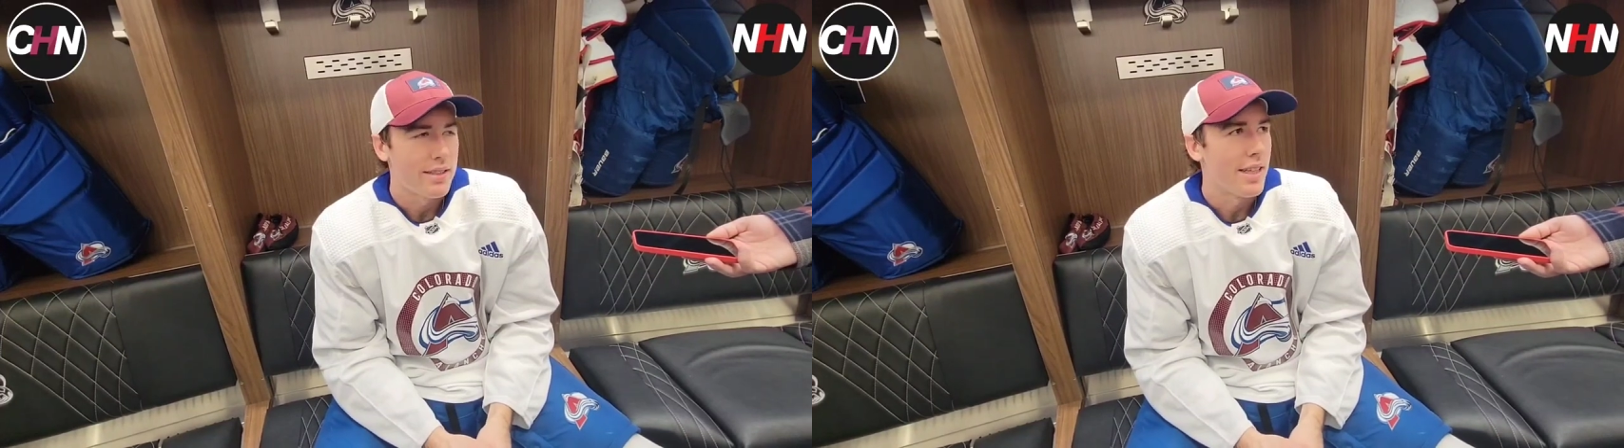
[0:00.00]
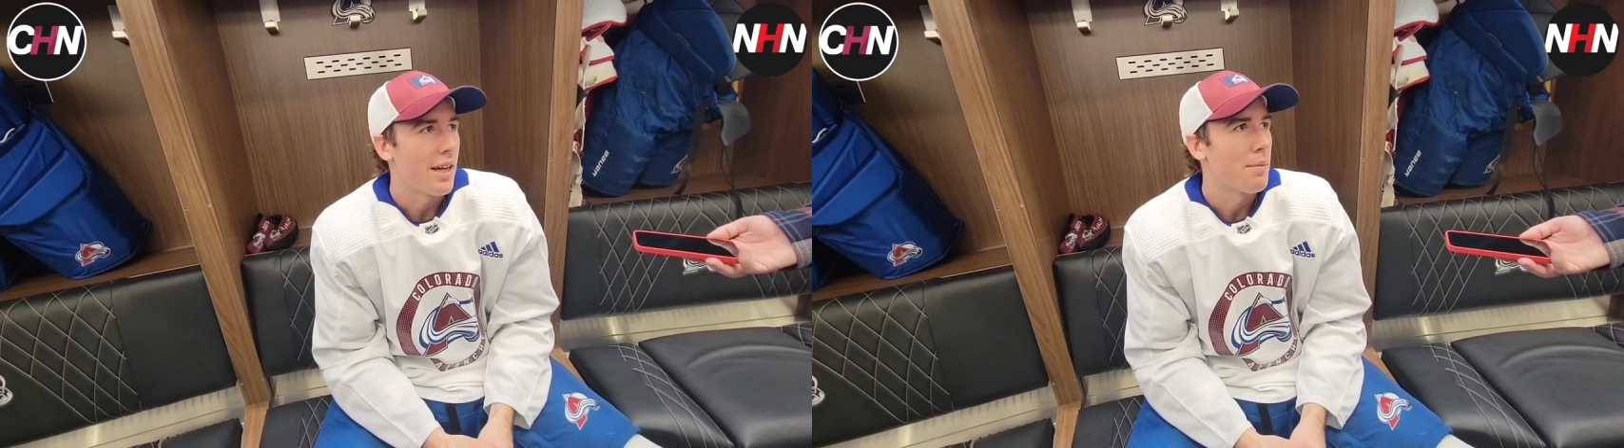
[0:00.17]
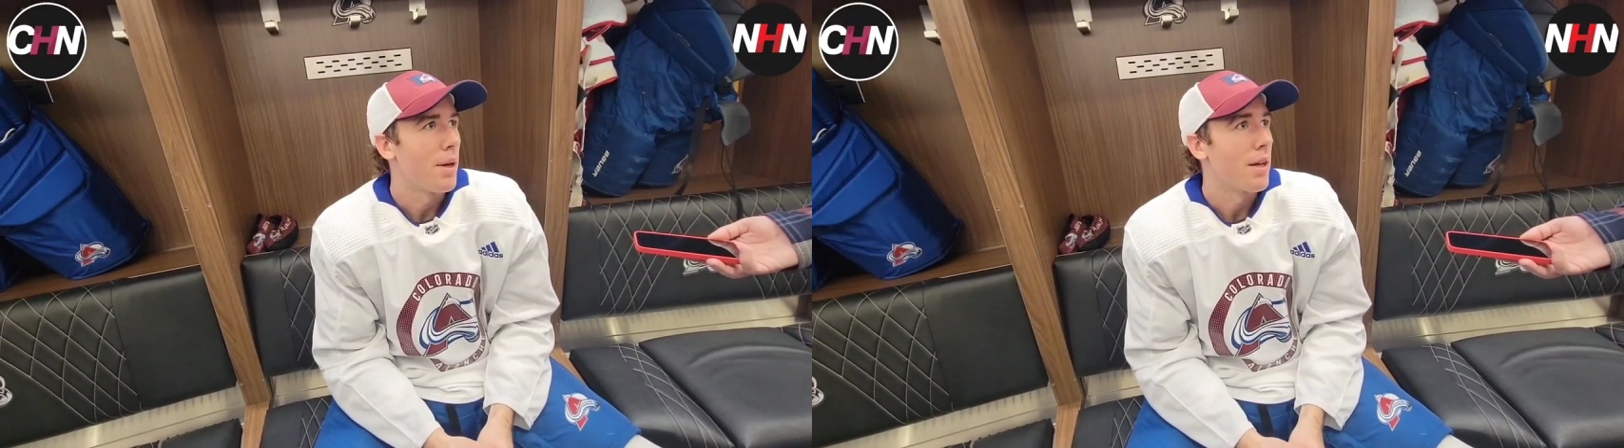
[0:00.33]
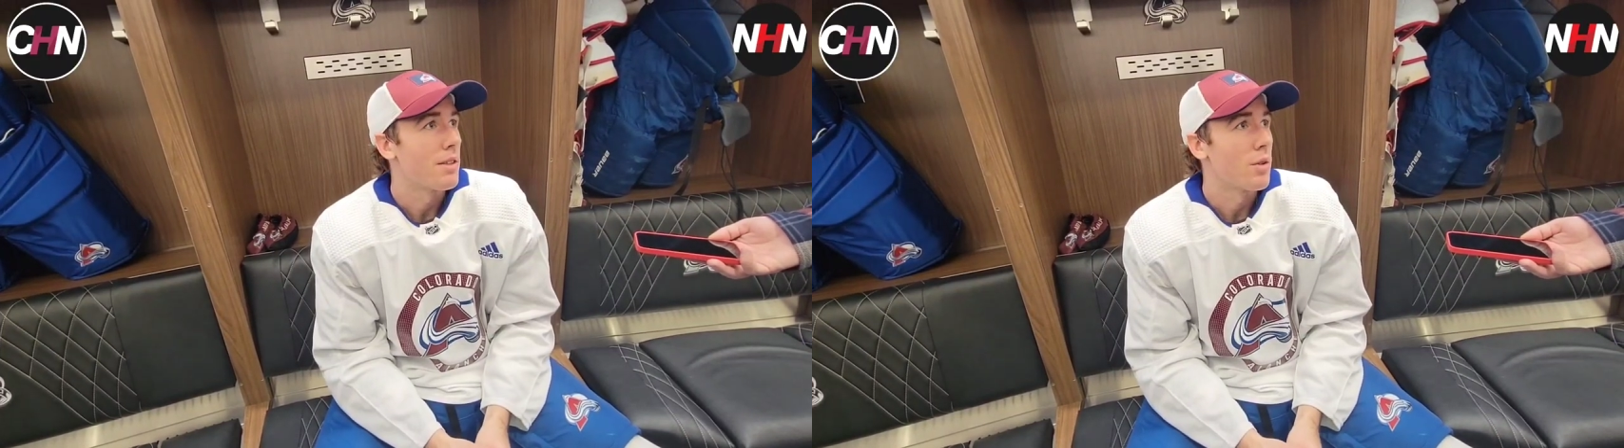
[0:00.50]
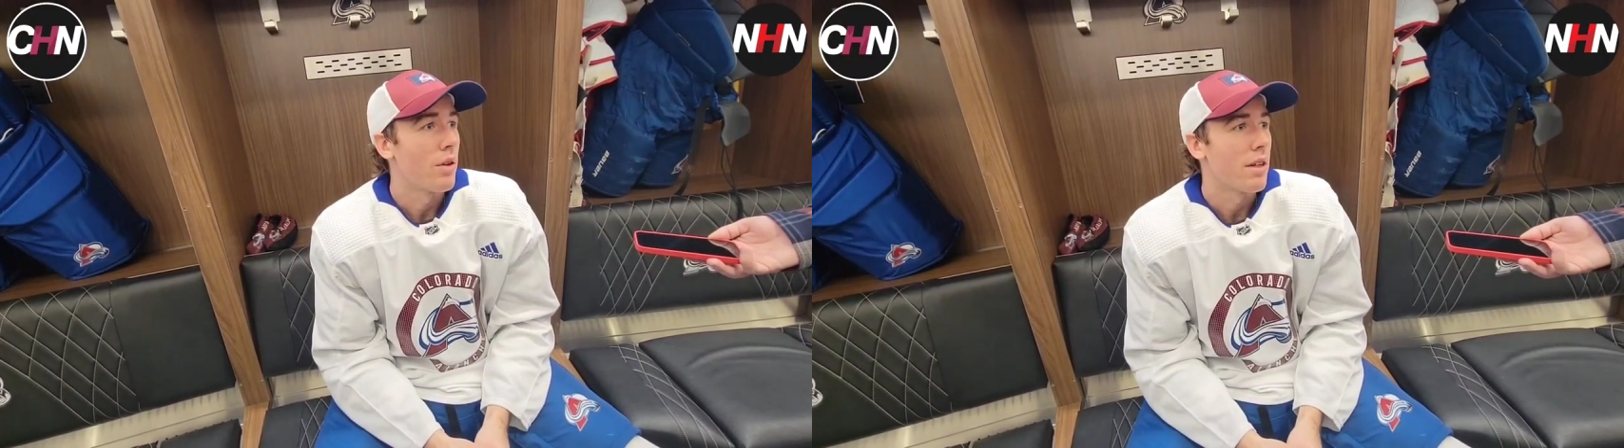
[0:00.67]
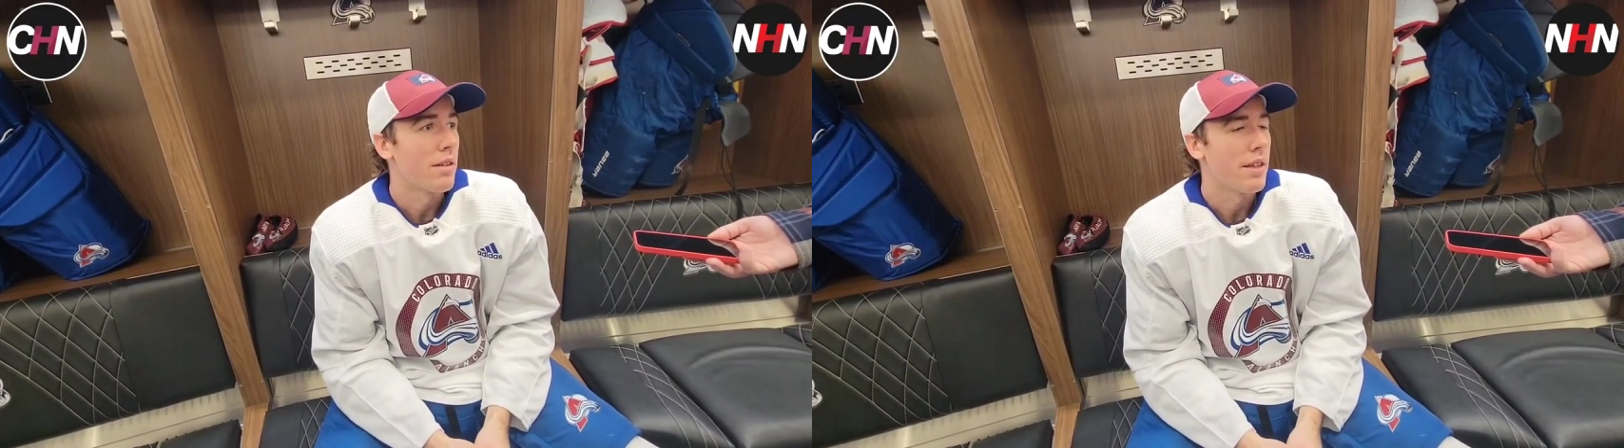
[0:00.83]
attack pucks
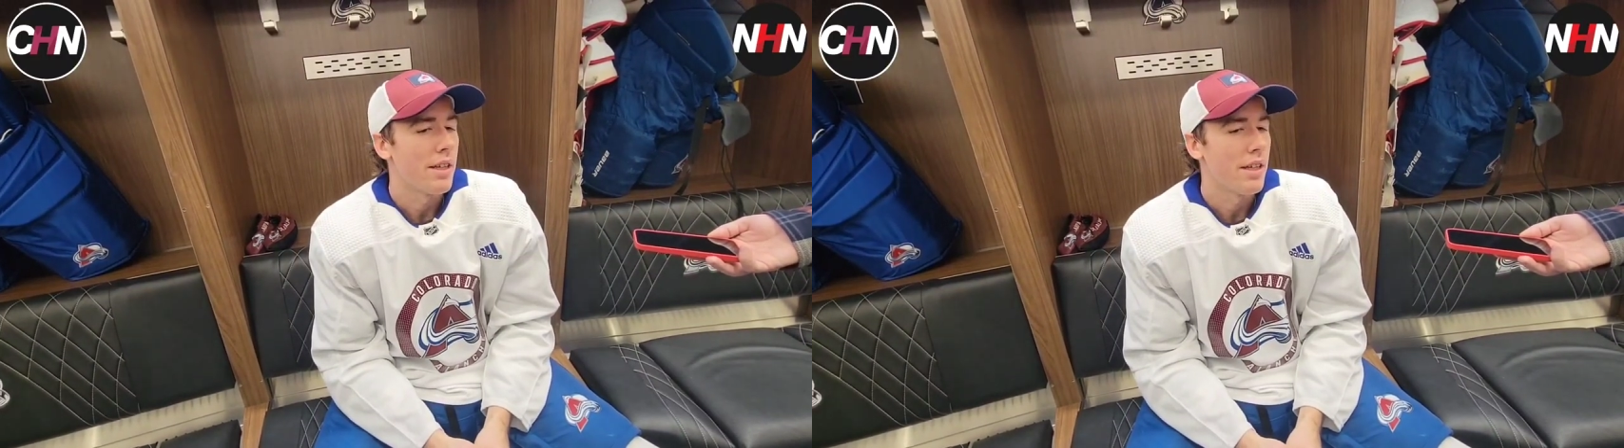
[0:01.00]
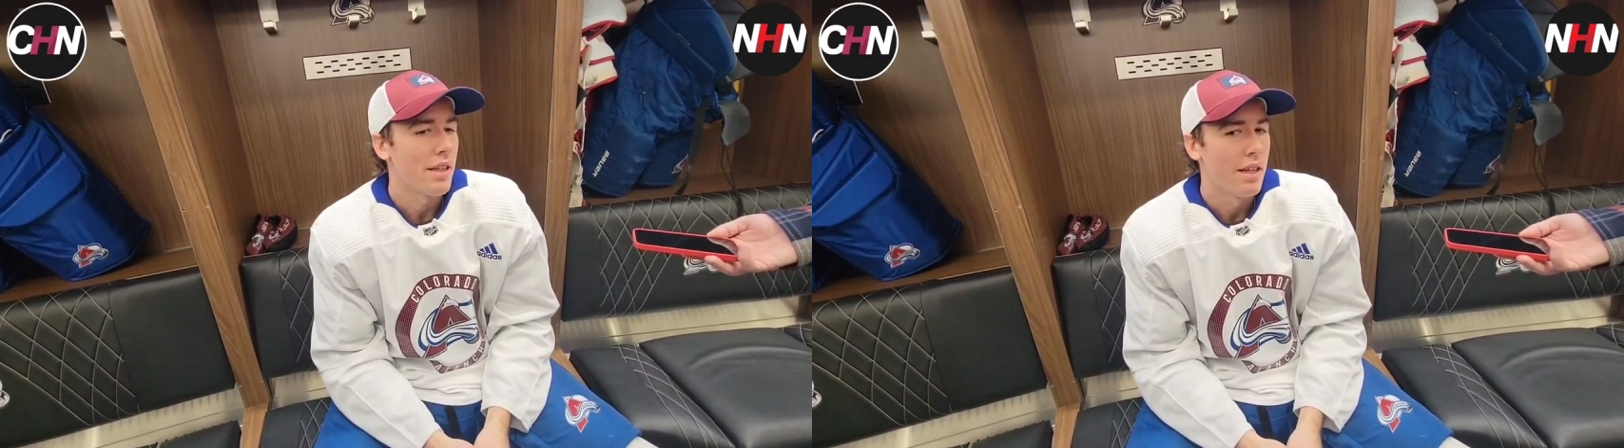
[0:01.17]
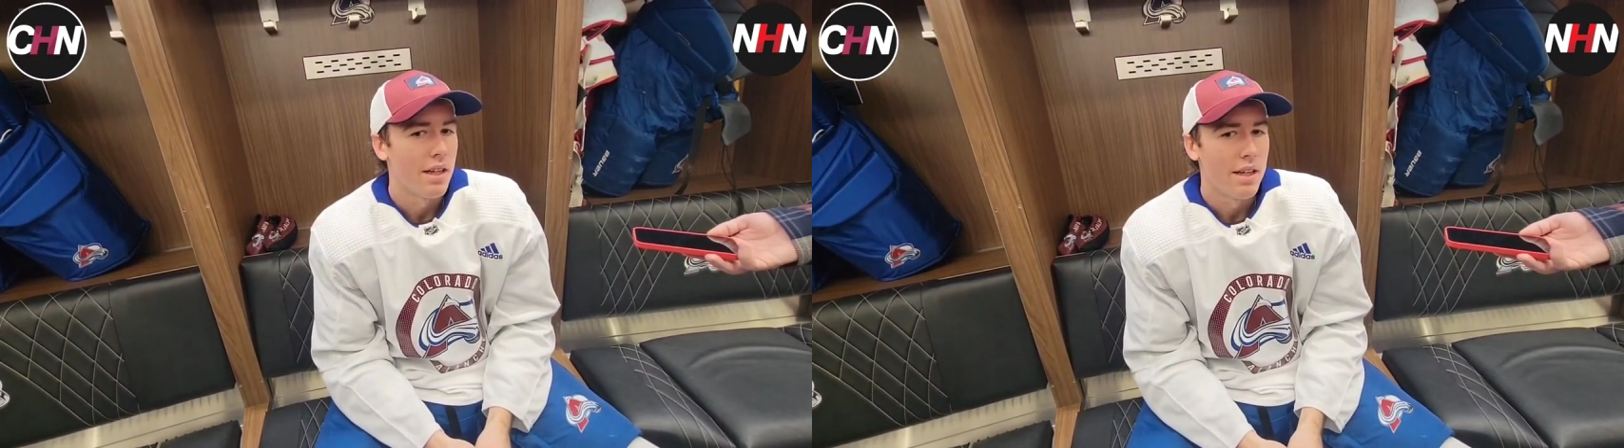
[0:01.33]
quickly,